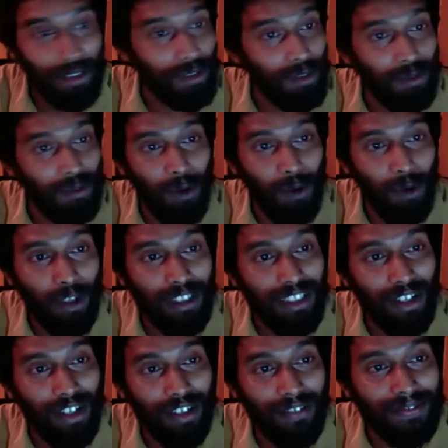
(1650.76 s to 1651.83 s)
watched a
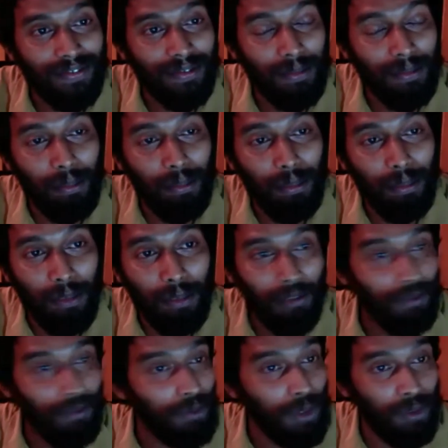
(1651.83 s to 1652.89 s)
lot of,
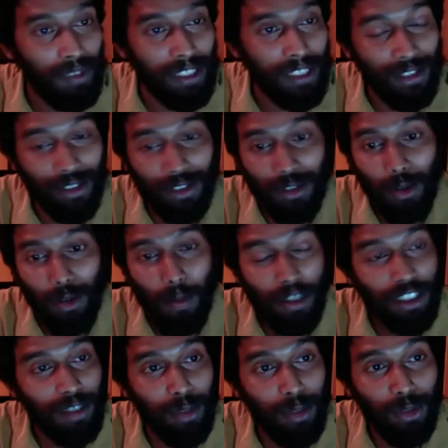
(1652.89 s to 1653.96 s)
listened to so much
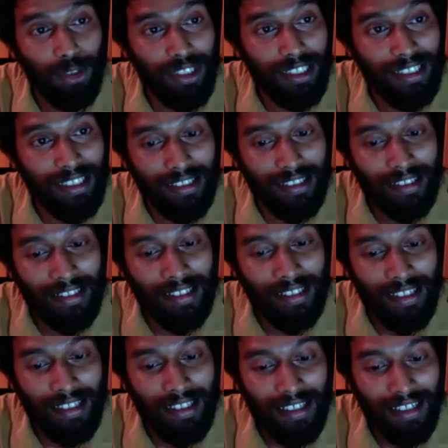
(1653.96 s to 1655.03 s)
music. And
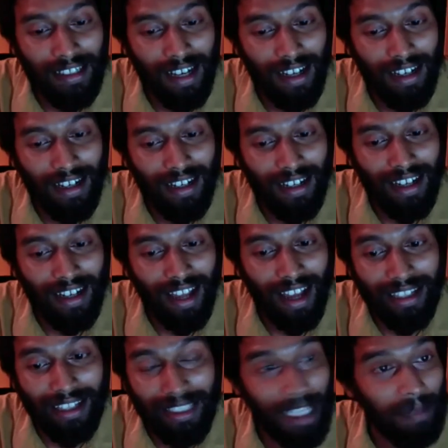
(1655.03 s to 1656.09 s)
I
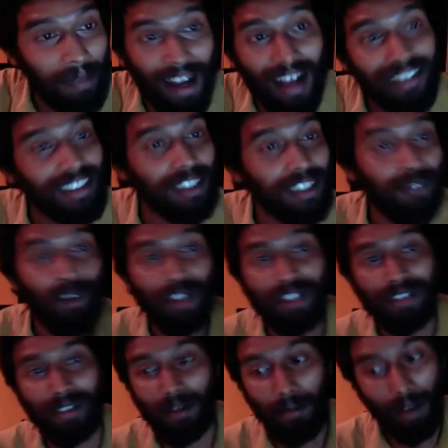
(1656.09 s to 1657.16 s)
kept asking
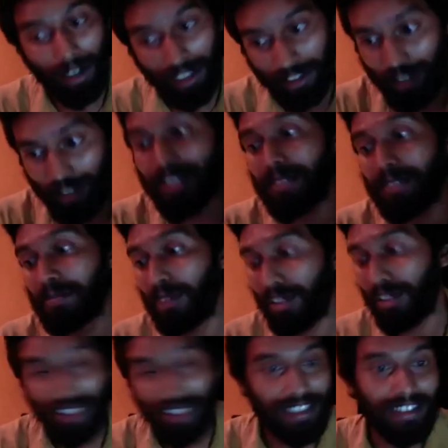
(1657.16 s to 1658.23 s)
questions about
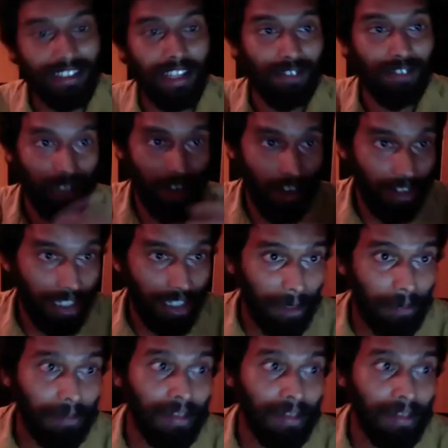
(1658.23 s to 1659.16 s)
things that was around him